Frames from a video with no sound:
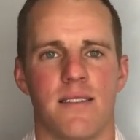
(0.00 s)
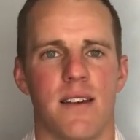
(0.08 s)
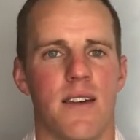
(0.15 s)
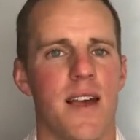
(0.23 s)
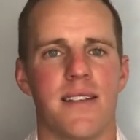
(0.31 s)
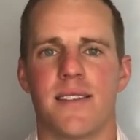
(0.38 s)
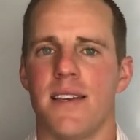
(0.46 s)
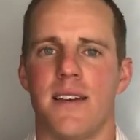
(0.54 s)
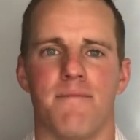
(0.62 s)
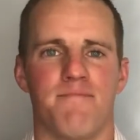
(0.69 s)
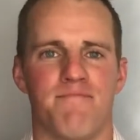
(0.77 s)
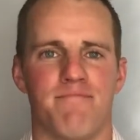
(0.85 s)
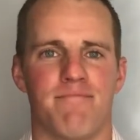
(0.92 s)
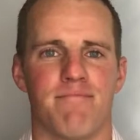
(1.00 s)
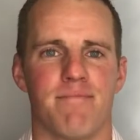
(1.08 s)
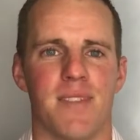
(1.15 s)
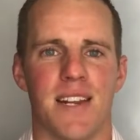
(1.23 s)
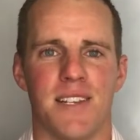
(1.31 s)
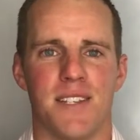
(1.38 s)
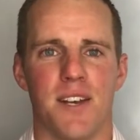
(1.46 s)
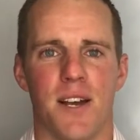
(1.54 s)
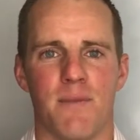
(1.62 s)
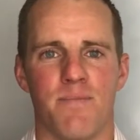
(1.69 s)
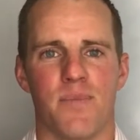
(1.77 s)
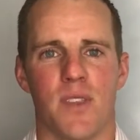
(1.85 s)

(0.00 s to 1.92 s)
And that's it. And he's done.